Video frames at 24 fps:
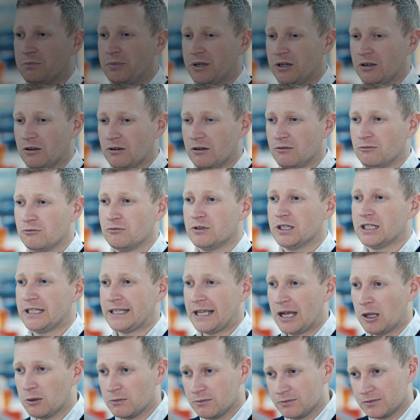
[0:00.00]
I've been on are
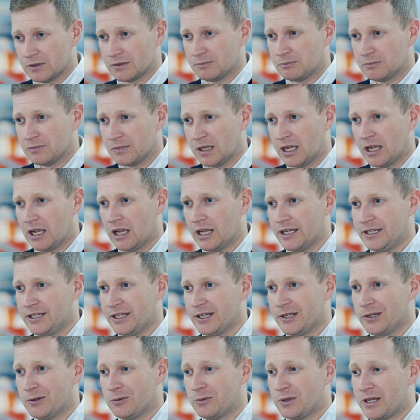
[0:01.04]
really helpful.
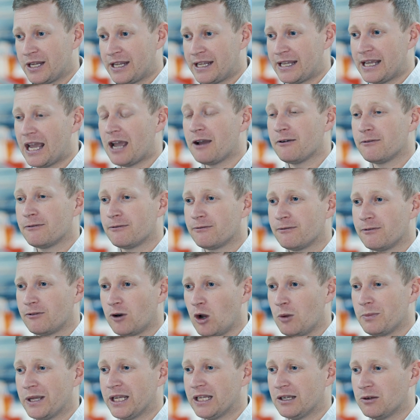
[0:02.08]
You get
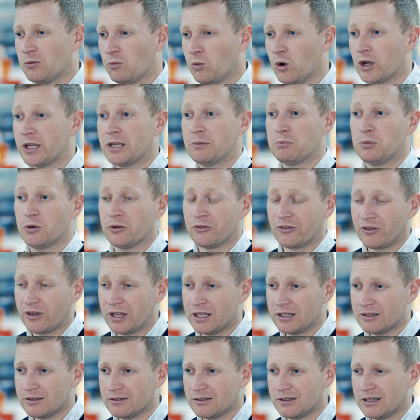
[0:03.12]
from it what you put
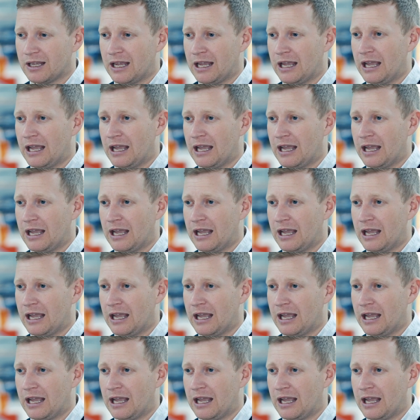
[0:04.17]
in,